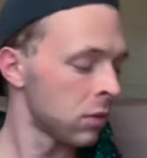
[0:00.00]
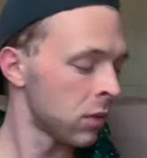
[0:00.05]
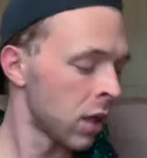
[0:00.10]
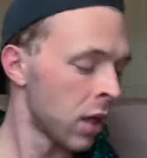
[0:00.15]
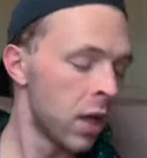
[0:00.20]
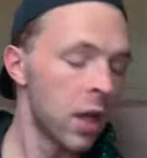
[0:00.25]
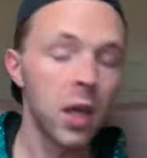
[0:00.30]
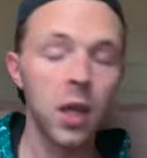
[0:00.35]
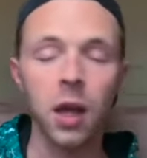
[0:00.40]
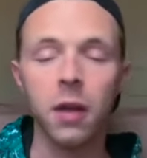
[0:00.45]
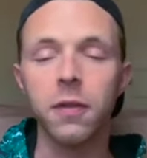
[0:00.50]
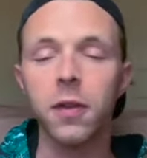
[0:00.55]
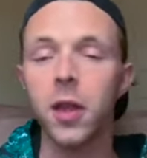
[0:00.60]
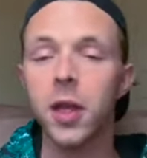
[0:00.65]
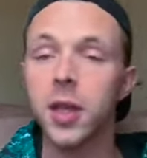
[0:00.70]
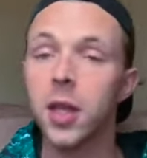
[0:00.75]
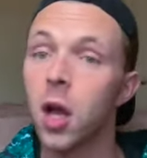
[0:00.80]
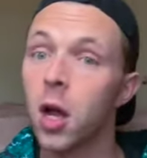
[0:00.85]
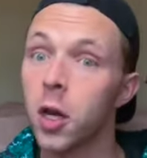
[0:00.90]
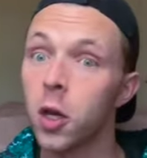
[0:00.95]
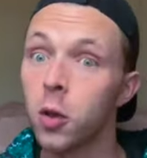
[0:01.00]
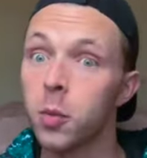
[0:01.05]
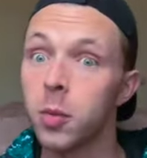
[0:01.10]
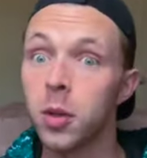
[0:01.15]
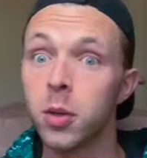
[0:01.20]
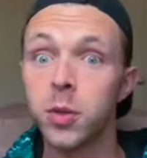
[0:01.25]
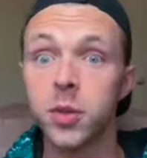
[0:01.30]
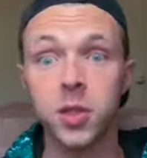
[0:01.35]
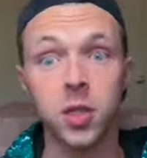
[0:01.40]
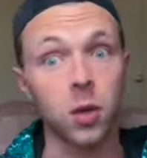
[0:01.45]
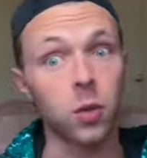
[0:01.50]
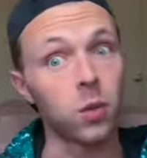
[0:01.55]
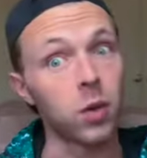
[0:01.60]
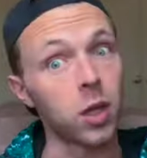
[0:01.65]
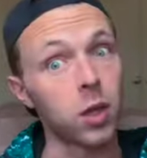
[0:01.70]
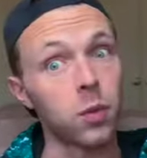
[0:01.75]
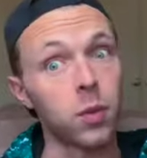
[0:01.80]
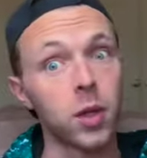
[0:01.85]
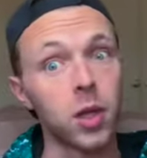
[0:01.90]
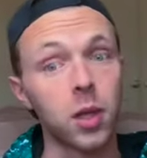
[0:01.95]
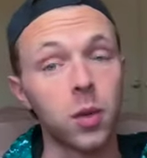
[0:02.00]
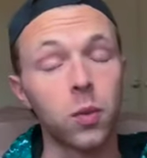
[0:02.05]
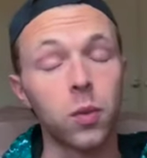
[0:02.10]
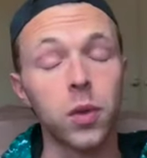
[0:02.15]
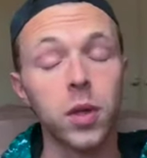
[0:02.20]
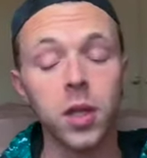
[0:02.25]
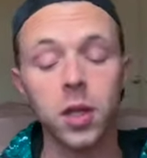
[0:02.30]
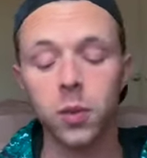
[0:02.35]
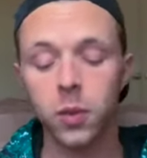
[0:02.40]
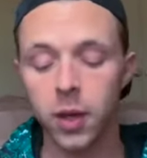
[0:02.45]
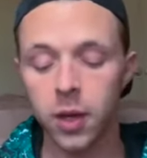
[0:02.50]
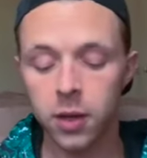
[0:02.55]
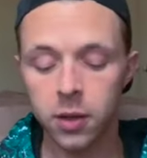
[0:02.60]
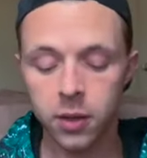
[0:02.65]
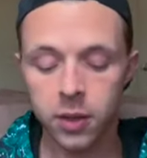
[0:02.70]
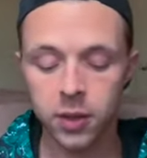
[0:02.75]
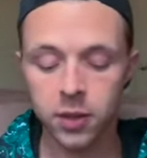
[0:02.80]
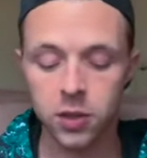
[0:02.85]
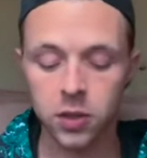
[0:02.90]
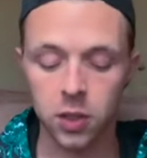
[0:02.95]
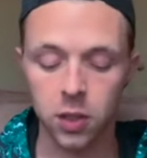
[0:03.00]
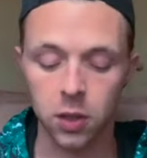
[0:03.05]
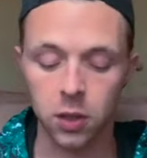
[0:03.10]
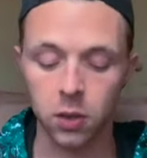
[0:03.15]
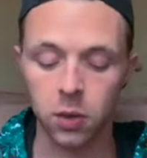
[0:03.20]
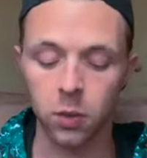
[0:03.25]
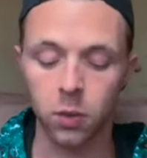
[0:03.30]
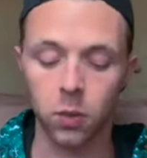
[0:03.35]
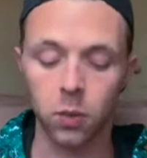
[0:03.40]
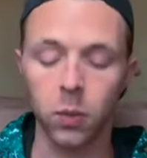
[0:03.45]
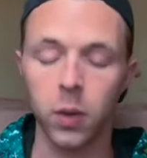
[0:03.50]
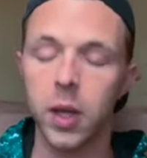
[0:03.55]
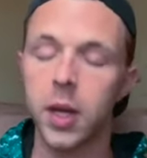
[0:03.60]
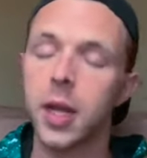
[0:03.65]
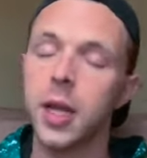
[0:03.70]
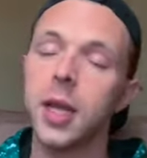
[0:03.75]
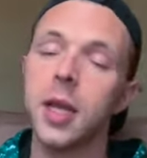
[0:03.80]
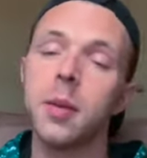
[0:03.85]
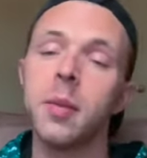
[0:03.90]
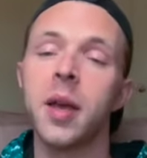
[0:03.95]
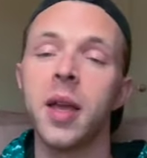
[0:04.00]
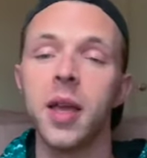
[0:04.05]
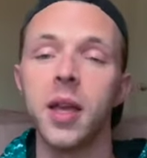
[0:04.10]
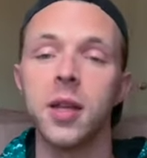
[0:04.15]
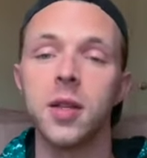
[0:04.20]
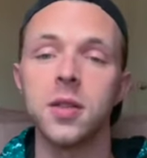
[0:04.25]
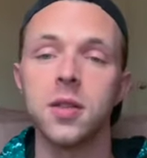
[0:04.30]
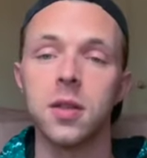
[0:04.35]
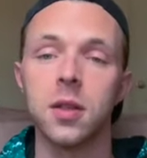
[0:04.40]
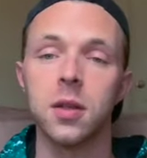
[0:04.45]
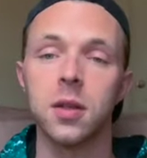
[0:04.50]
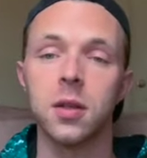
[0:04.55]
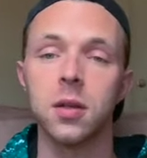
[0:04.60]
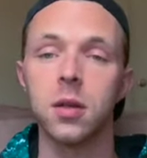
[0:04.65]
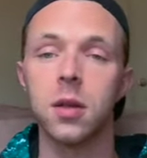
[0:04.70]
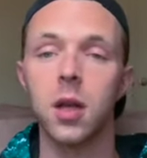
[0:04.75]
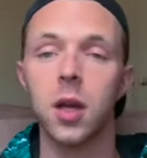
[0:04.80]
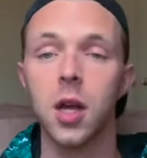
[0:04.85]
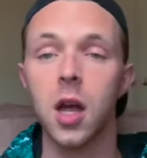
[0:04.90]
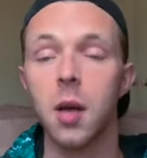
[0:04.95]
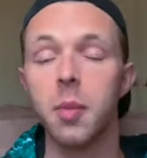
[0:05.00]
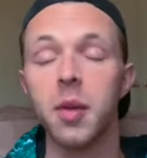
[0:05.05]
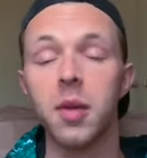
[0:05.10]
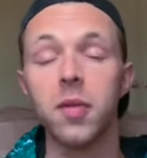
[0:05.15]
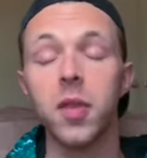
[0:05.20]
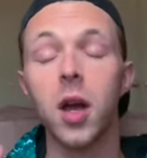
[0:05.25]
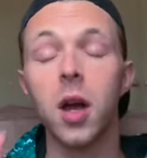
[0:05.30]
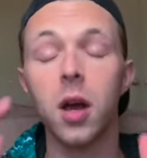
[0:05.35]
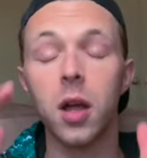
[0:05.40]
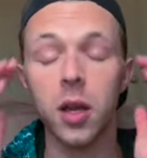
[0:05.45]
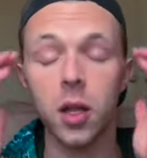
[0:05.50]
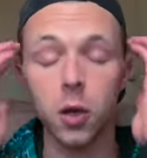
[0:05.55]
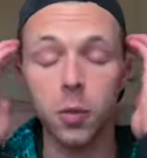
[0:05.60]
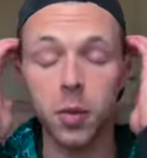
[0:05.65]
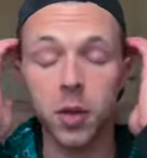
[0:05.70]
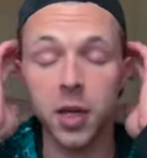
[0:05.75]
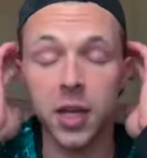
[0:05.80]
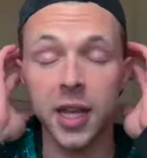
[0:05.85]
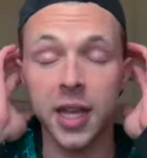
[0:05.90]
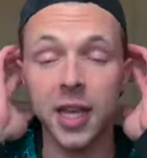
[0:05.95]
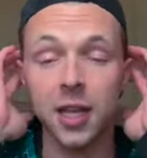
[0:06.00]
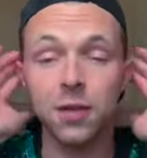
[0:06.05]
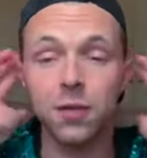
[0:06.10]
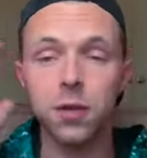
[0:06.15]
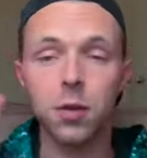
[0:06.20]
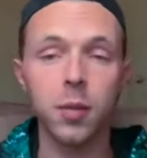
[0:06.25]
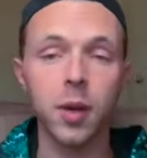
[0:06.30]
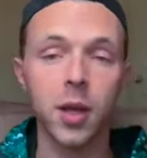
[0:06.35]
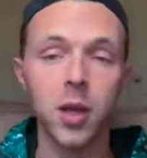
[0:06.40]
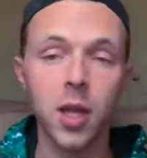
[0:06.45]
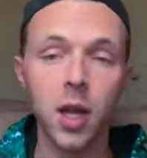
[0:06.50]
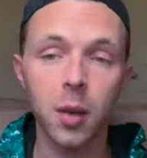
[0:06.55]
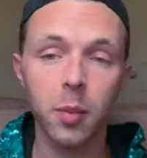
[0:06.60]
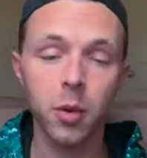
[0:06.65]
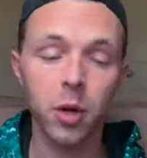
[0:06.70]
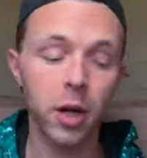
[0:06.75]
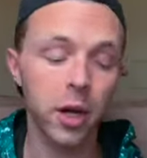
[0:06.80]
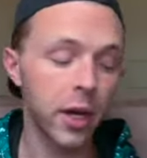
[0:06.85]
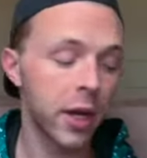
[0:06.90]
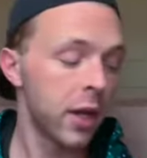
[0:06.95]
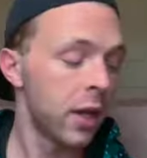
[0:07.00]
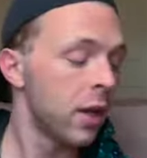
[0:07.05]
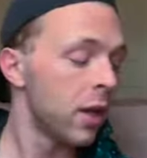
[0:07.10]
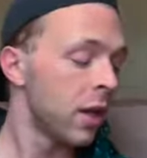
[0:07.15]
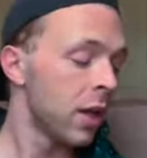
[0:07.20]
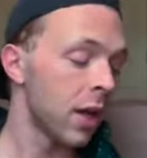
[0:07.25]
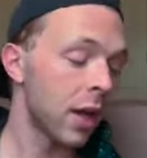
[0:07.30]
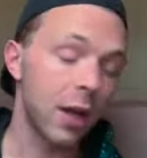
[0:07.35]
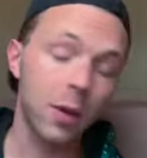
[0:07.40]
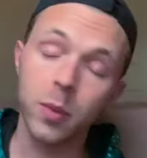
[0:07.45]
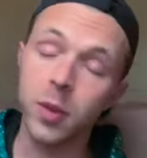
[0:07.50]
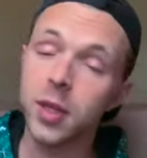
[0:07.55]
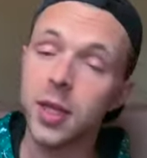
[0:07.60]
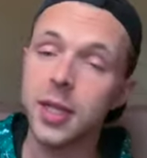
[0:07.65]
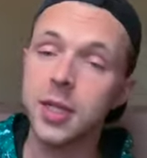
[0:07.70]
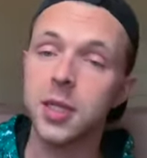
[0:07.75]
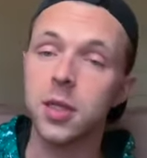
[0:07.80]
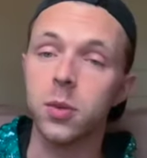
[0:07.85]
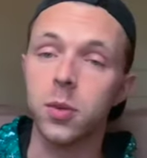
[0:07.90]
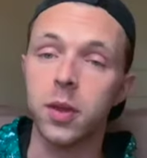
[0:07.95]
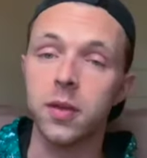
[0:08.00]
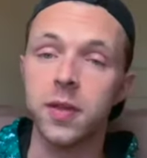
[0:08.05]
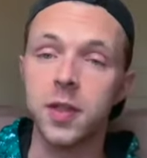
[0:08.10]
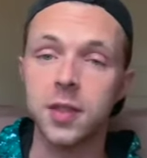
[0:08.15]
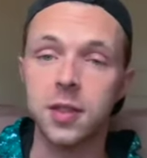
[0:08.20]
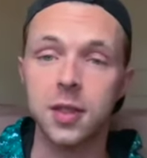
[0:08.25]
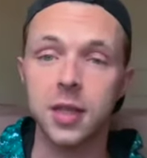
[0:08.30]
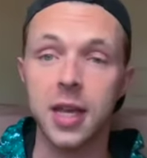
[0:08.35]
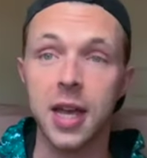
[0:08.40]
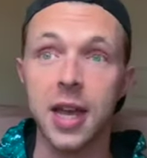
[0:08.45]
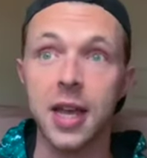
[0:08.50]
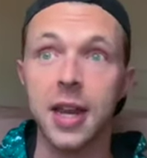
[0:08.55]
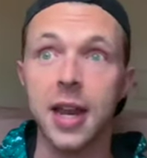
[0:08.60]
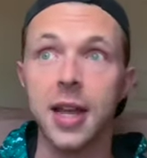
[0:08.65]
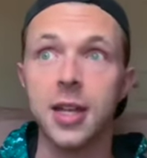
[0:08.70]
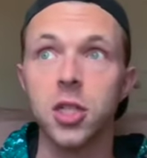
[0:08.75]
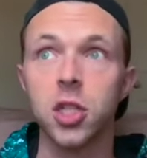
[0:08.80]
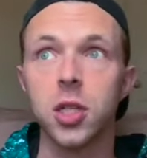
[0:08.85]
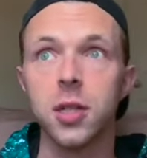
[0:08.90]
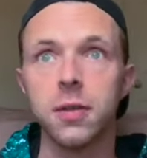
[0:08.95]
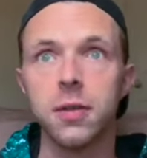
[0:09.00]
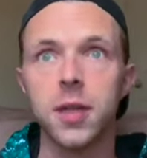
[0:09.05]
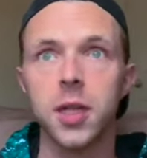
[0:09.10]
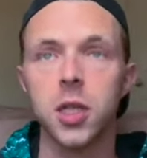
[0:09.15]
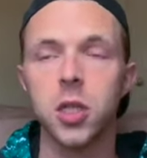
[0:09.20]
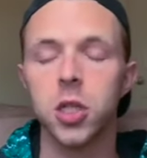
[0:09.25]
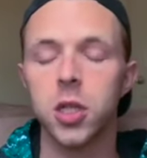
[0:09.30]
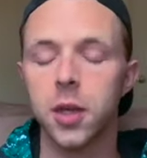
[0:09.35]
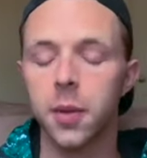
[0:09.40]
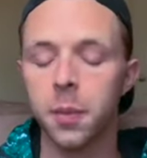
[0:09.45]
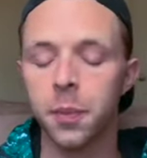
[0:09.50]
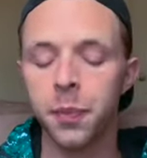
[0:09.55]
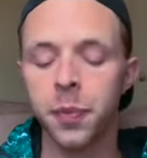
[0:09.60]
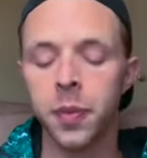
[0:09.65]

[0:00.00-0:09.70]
I feel like the audiobook was done really, really, really well, and so when I get my hands on a copy of the audiobook again for my library, I would like to revisit that and actually finish it.